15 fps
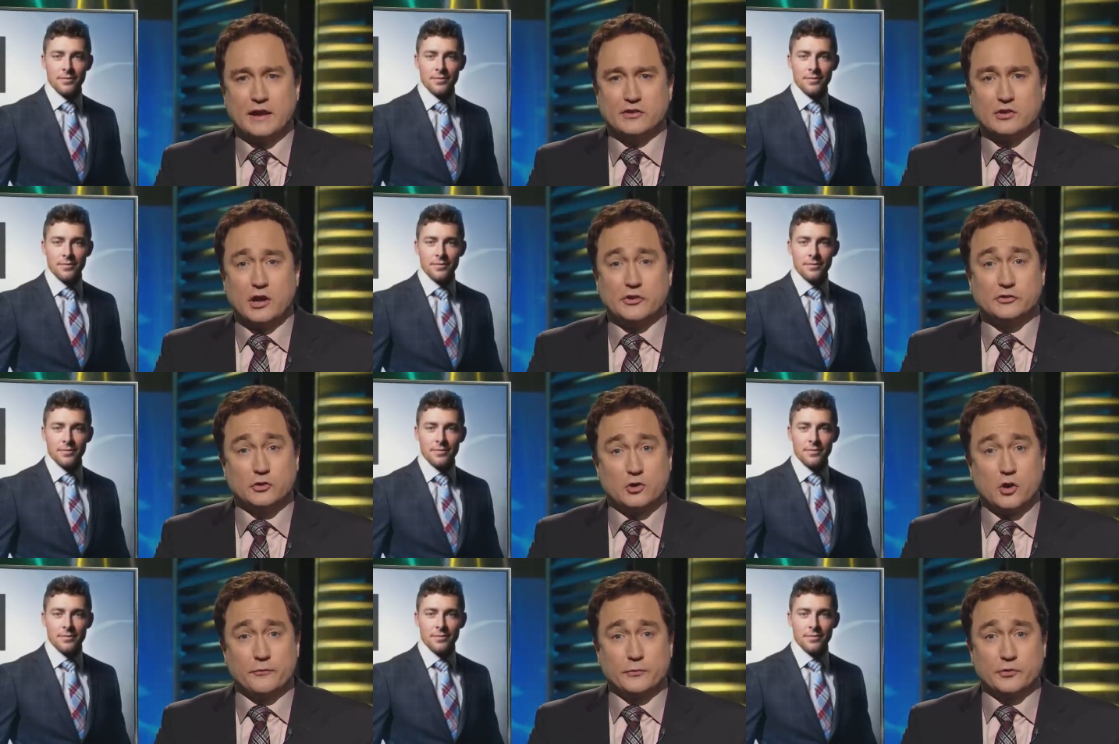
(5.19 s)
Speaker 1: He's
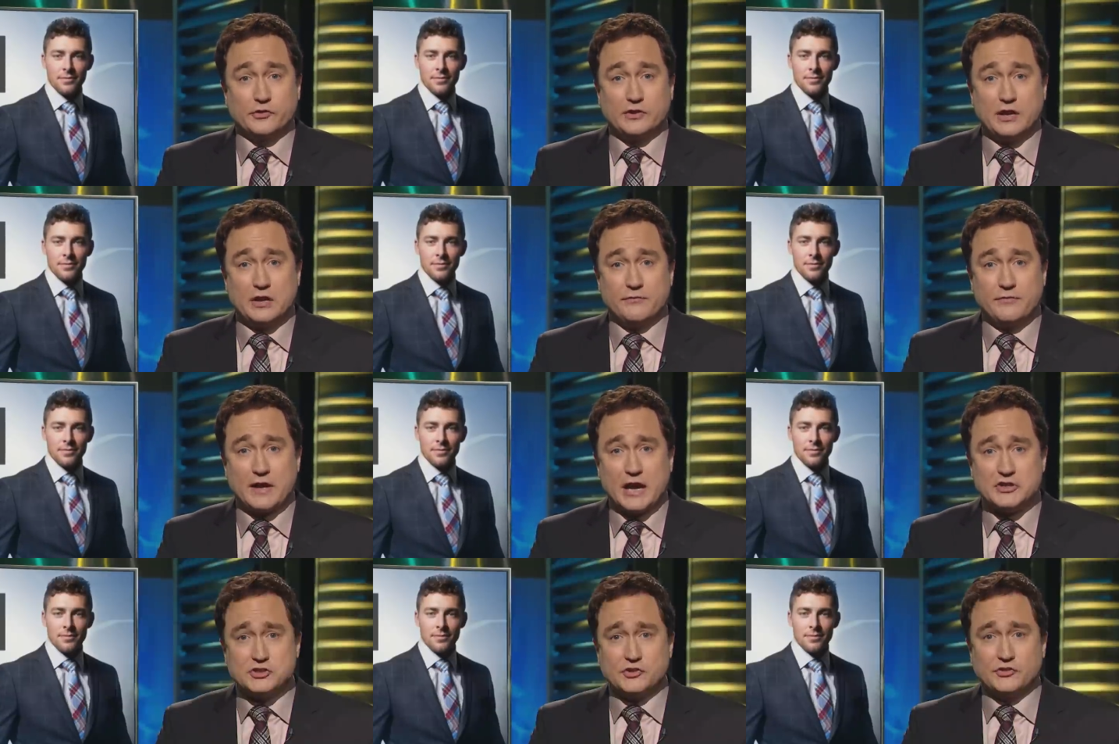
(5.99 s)
also known for his keen
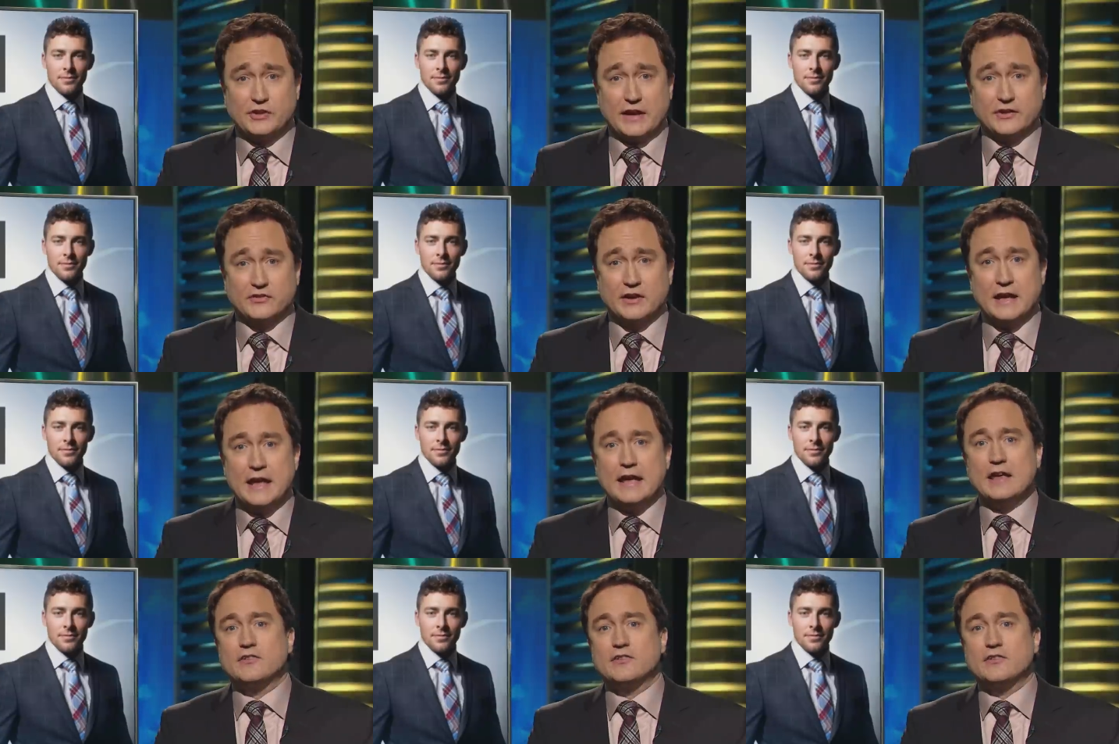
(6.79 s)
fashion sense.